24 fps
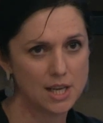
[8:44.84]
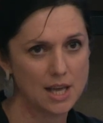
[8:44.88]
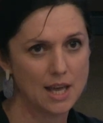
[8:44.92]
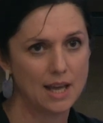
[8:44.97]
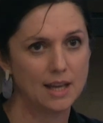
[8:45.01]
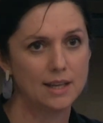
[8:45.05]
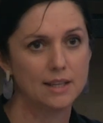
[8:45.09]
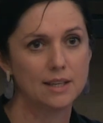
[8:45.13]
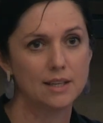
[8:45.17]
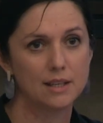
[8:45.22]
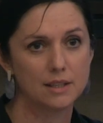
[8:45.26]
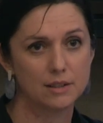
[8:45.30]

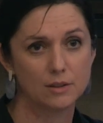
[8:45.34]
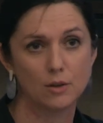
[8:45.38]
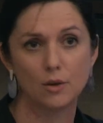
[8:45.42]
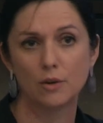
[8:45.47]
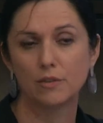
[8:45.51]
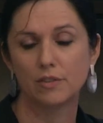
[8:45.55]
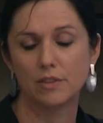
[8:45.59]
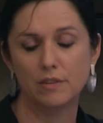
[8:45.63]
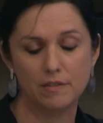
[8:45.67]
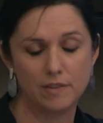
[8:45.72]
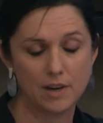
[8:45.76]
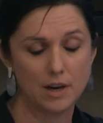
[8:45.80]
and
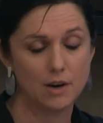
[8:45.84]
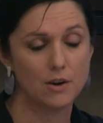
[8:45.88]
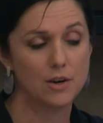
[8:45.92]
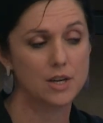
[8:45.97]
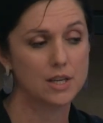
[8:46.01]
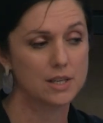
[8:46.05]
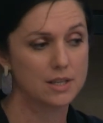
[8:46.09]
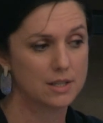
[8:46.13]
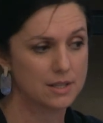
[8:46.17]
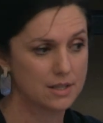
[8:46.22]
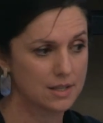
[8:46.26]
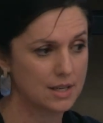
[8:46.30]
the
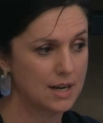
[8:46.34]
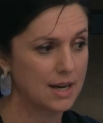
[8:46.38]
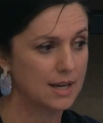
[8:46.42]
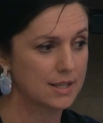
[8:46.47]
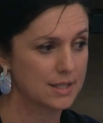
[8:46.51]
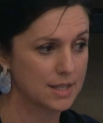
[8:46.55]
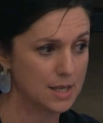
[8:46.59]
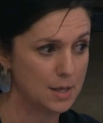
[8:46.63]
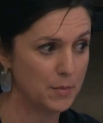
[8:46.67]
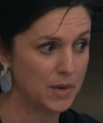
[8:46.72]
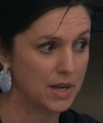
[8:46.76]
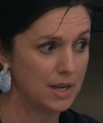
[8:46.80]
various
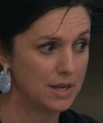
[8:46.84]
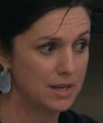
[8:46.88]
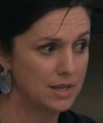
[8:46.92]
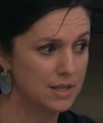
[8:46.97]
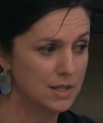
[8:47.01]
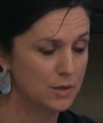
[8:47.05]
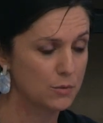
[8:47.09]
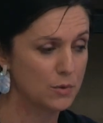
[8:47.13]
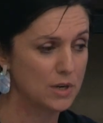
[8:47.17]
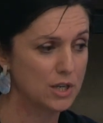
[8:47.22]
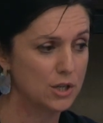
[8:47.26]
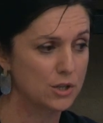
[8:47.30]

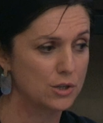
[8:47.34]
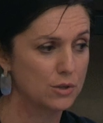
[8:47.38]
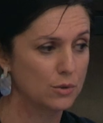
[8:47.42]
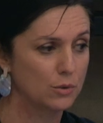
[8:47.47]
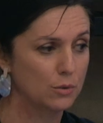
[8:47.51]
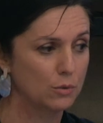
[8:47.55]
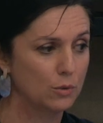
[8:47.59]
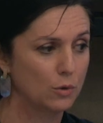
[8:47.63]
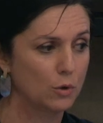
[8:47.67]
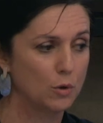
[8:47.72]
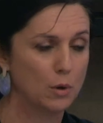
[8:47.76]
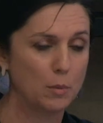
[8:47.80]
RCPs,
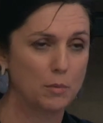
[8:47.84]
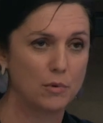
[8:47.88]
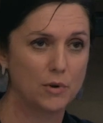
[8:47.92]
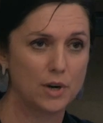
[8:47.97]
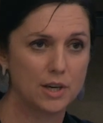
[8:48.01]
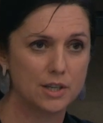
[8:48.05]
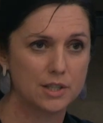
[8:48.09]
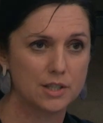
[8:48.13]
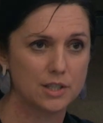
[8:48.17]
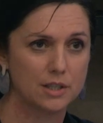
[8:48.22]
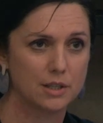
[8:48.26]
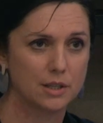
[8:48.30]
regional
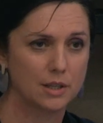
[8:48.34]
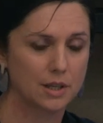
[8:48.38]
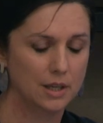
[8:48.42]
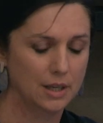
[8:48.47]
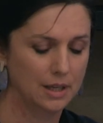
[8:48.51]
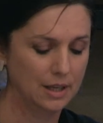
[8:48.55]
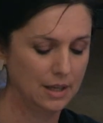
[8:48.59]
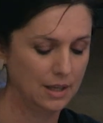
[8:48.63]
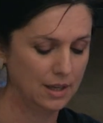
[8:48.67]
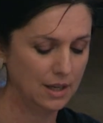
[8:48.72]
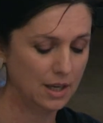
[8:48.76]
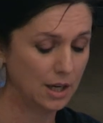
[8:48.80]

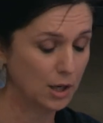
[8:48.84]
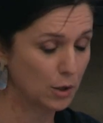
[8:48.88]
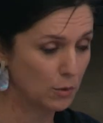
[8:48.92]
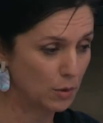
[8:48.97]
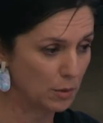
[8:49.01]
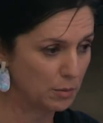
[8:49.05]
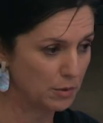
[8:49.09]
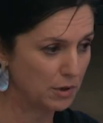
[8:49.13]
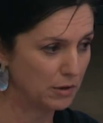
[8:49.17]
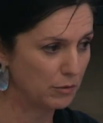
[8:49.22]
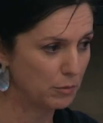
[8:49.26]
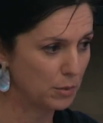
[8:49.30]

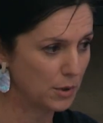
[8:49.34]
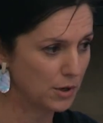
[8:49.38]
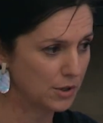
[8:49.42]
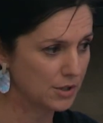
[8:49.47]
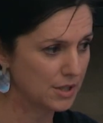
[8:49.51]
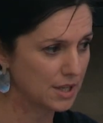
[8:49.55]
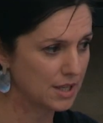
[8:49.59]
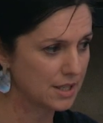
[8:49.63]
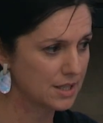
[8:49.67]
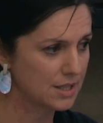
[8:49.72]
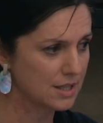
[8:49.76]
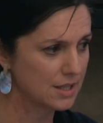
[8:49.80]
cooperative
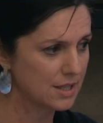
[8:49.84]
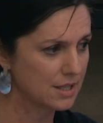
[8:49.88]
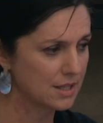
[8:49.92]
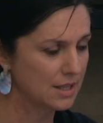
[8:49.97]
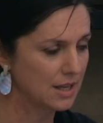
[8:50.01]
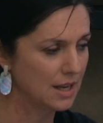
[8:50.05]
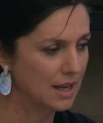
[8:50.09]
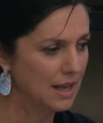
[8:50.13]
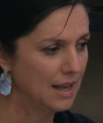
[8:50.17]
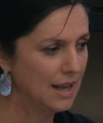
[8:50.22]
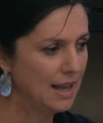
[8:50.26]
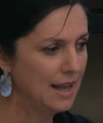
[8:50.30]
processes.
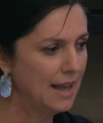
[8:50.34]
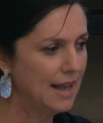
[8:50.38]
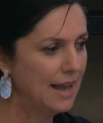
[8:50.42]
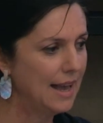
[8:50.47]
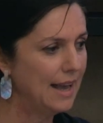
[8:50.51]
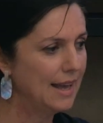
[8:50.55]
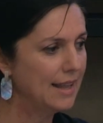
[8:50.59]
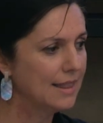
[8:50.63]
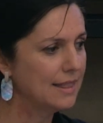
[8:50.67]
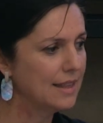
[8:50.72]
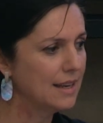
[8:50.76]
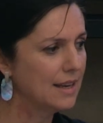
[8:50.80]

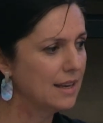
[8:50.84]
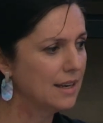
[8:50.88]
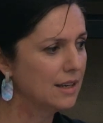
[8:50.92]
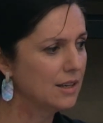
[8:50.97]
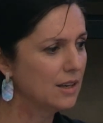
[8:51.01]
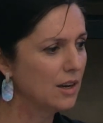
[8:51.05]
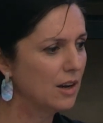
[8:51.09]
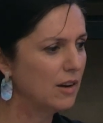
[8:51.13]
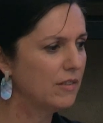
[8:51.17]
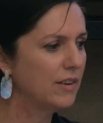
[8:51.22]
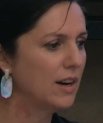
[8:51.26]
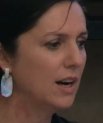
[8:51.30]
And then
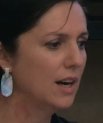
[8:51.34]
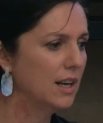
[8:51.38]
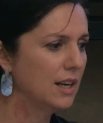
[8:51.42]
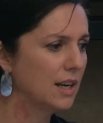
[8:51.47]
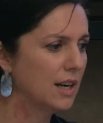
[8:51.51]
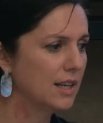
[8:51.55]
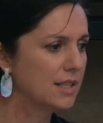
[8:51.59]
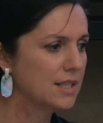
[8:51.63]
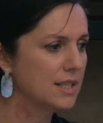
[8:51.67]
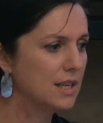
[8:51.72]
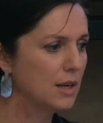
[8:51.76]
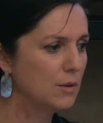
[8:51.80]
I've
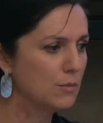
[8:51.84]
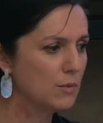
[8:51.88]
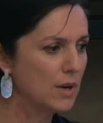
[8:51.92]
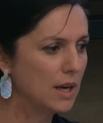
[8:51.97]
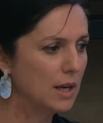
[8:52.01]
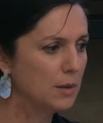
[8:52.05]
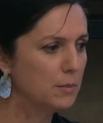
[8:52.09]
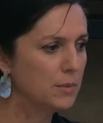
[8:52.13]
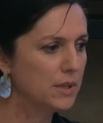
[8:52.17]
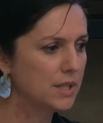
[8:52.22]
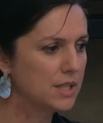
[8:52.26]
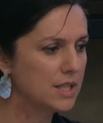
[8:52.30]
highlighted in
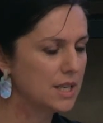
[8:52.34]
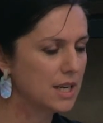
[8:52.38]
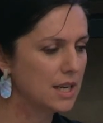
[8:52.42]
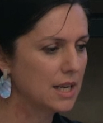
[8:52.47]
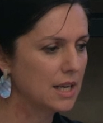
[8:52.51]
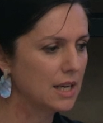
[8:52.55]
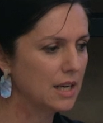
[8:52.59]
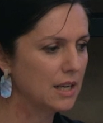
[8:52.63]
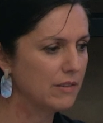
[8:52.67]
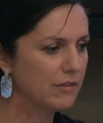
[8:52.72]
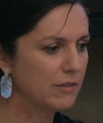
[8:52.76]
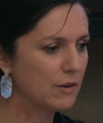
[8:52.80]
red,
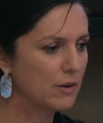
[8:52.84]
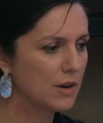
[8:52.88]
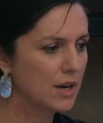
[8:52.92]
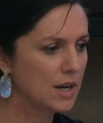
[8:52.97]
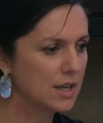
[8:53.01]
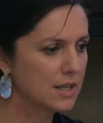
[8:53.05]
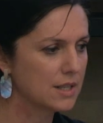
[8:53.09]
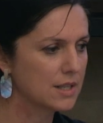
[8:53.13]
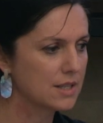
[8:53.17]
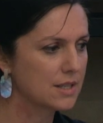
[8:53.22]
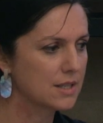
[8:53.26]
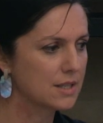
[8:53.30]
particularly for
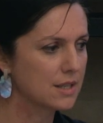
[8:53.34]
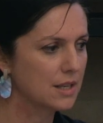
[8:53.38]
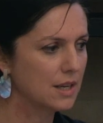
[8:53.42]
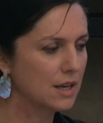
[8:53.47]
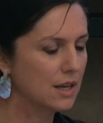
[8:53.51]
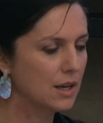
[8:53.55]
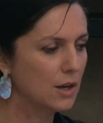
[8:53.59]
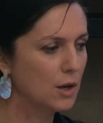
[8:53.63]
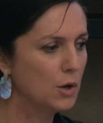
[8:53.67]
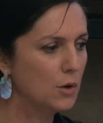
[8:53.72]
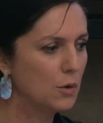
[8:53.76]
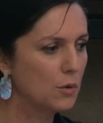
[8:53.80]
us
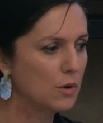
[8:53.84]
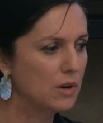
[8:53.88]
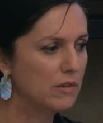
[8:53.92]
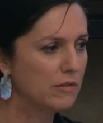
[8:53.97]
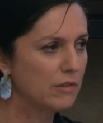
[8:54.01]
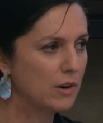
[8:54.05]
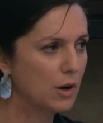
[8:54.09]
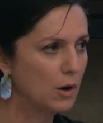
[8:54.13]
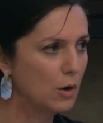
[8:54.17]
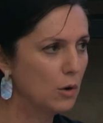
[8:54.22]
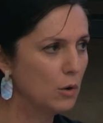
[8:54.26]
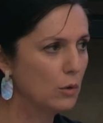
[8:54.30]
who are
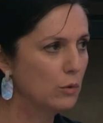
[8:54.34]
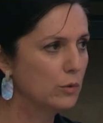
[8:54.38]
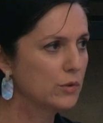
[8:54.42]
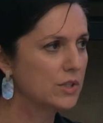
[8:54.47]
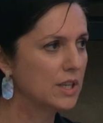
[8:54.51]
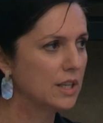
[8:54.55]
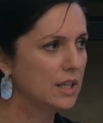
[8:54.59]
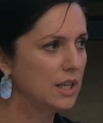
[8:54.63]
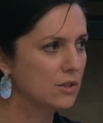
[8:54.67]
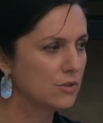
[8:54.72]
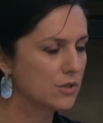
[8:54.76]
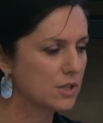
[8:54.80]
involved
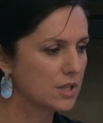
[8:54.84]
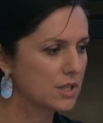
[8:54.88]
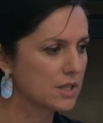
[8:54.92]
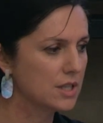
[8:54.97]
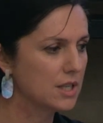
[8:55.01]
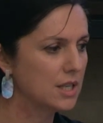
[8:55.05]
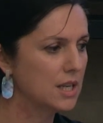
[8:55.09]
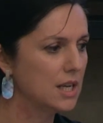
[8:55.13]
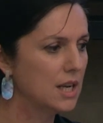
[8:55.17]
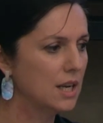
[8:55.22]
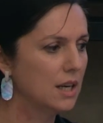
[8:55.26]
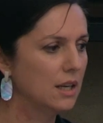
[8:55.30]
and
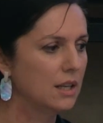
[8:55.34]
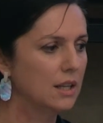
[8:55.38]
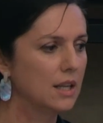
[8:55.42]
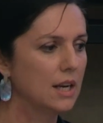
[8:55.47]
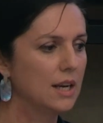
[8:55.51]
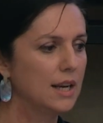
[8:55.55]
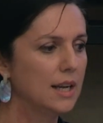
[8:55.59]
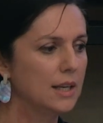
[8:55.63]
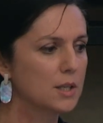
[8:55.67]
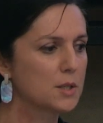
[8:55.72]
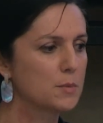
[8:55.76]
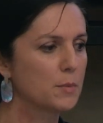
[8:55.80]
interested in the
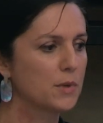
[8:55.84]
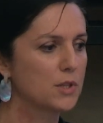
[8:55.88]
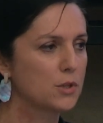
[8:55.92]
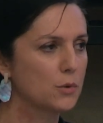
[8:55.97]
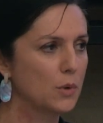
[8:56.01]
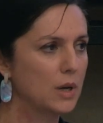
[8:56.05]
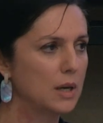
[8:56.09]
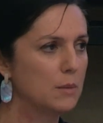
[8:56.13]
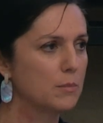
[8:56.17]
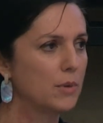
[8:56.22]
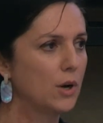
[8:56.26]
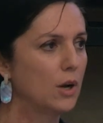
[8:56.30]
links
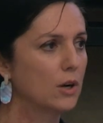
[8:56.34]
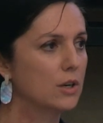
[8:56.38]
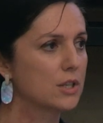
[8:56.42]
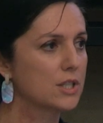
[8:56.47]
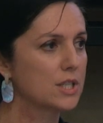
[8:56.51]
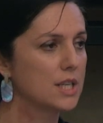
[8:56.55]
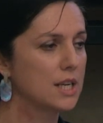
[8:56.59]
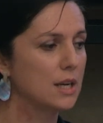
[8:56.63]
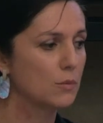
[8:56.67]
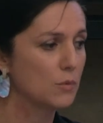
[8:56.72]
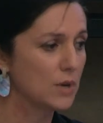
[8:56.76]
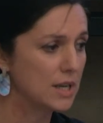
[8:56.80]
between
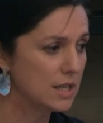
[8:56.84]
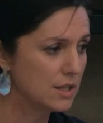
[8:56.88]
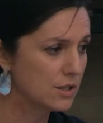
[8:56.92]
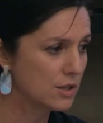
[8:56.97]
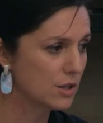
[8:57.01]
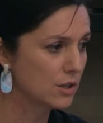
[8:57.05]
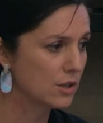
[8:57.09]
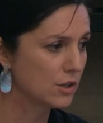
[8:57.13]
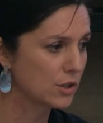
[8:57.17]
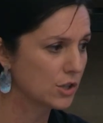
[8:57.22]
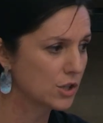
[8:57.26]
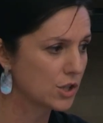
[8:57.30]
policy and
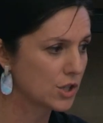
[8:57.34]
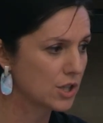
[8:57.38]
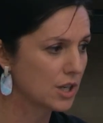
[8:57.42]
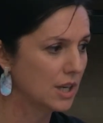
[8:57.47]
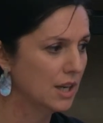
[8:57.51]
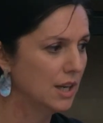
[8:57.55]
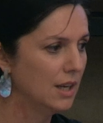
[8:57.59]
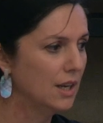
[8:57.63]
research,